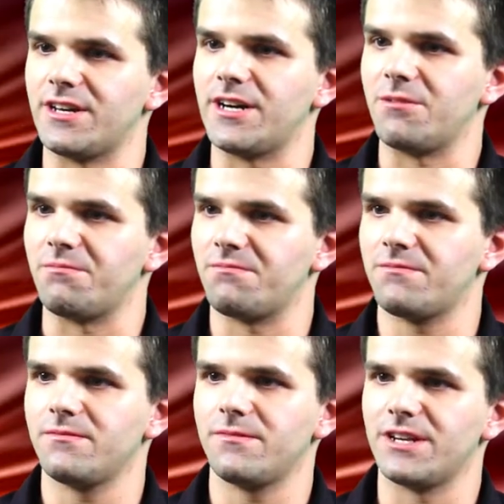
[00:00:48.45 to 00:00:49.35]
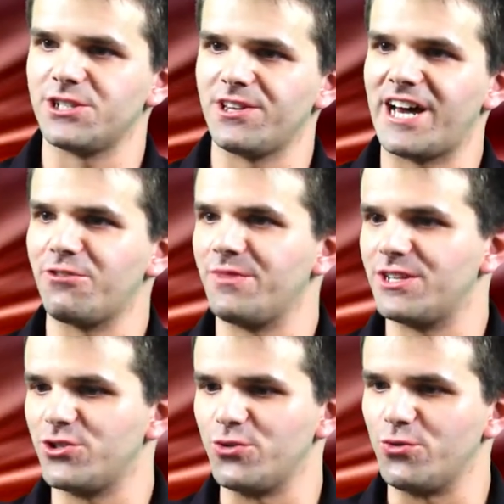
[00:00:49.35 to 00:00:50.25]
Um, it has allowed me
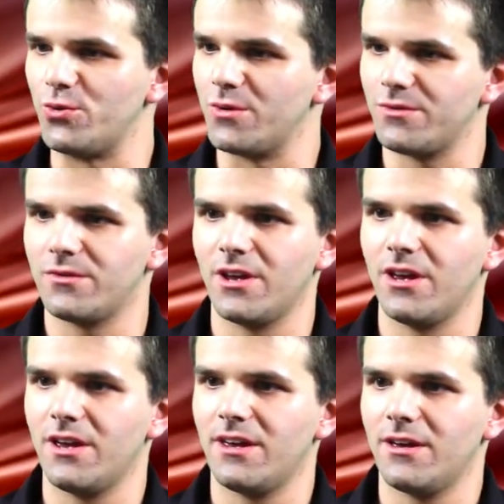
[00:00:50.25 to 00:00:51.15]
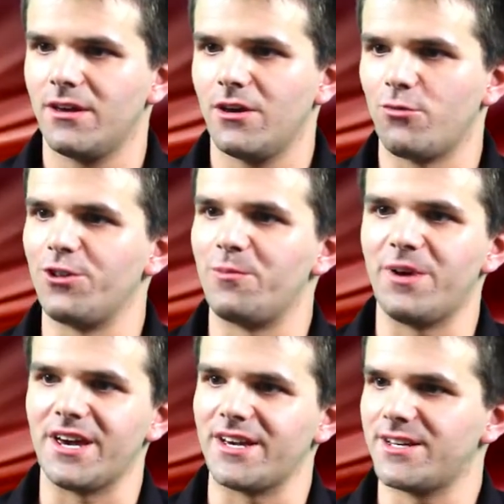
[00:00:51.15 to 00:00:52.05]
to really
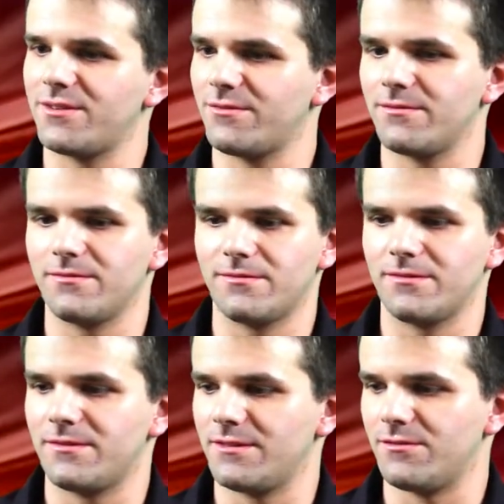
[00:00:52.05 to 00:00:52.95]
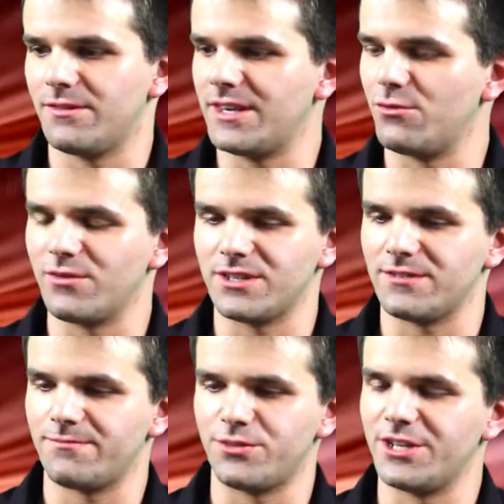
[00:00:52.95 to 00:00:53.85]
pick the
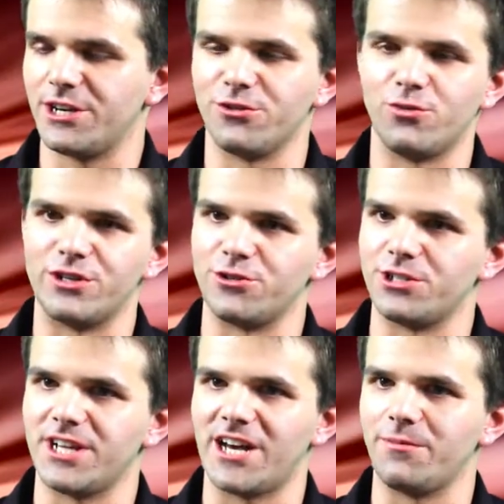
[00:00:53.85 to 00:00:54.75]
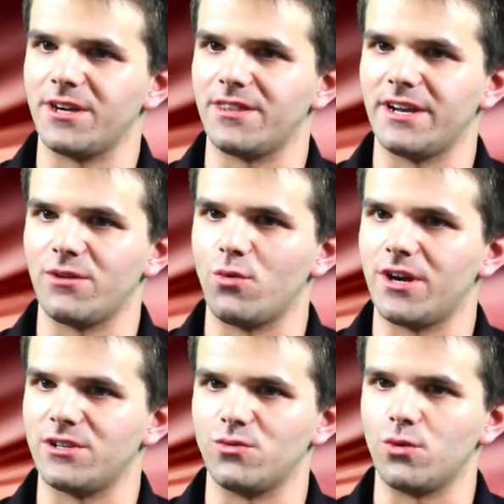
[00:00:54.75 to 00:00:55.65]
particular research topic that I
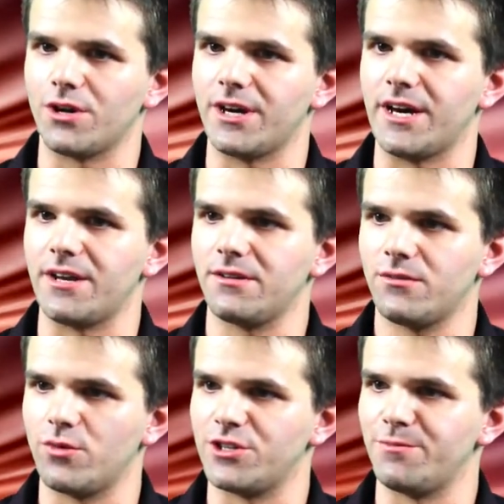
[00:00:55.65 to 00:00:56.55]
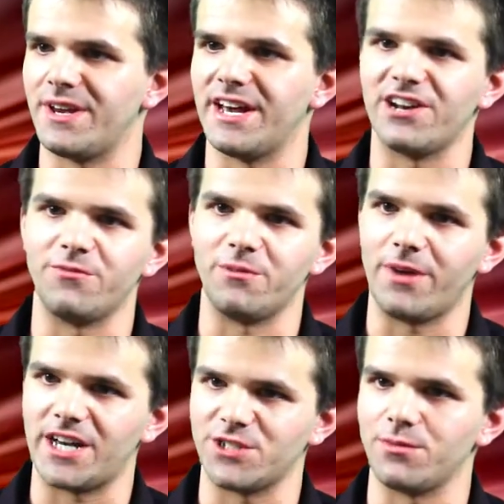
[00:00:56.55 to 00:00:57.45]
wanted to work on, which may not have been
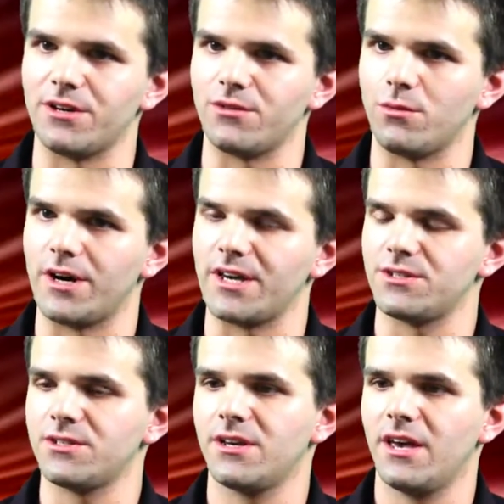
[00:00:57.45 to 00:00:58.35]
possible otherwise.